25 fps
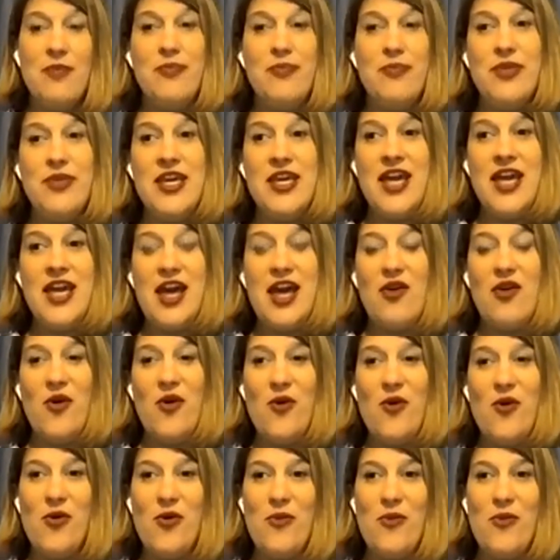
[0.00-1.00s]
being at
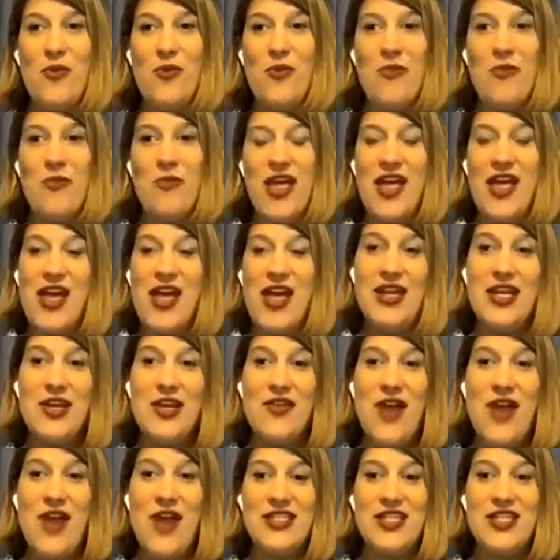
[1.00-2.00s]
home and
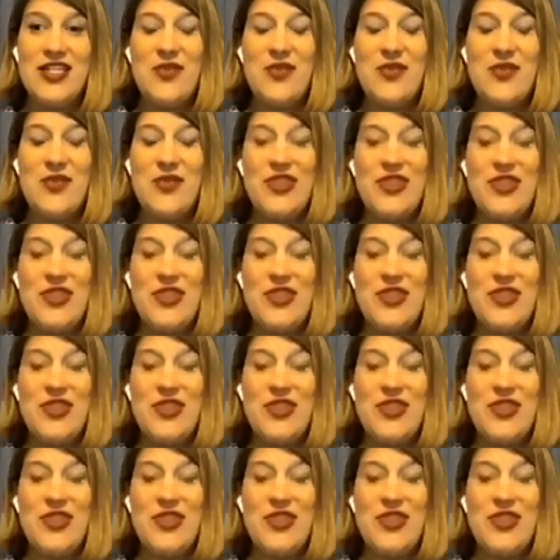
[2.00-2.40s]
interacting